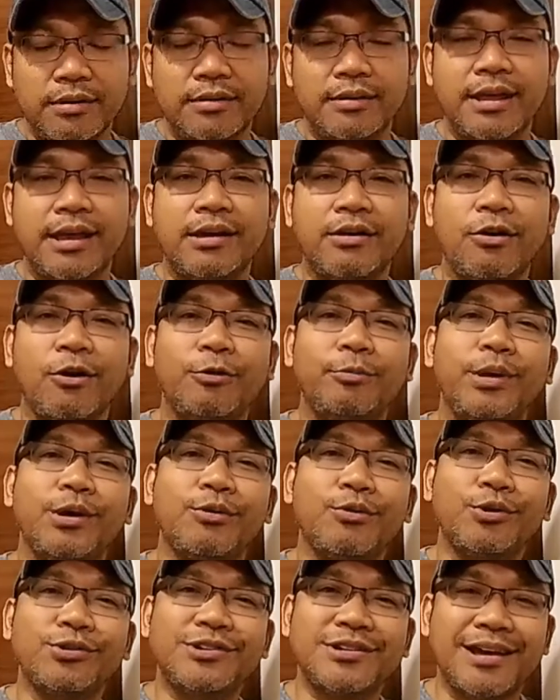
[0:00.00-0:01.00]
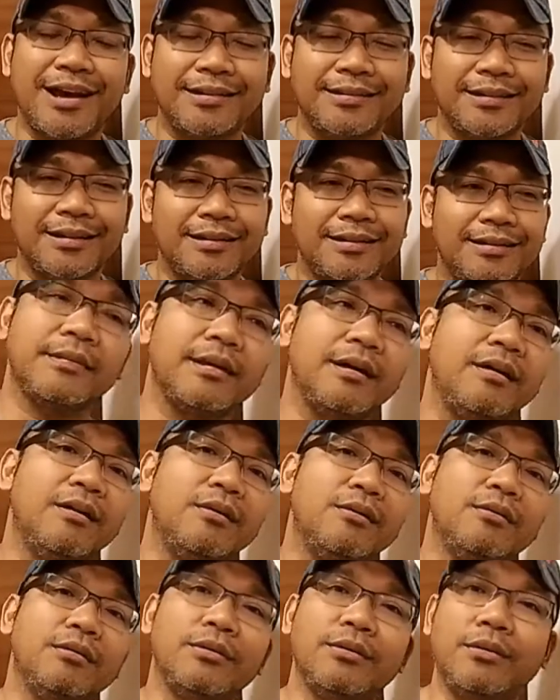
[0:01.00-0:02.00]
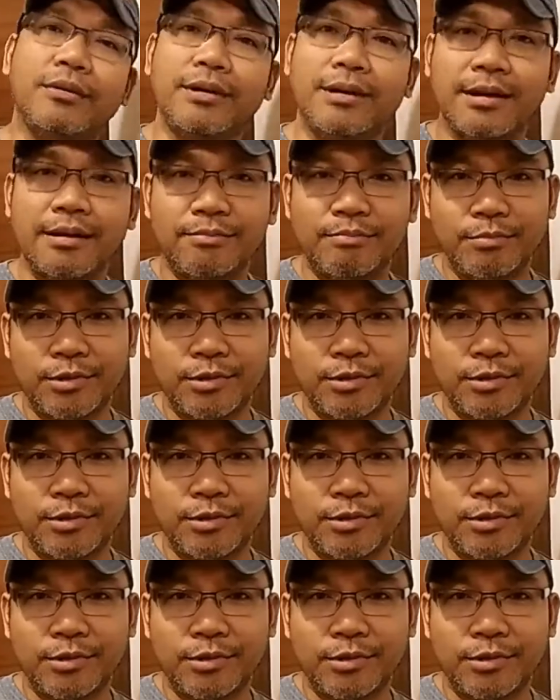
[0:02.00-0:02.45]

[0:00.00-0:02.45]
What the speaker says: They call me Rodchata. Oh, Lord have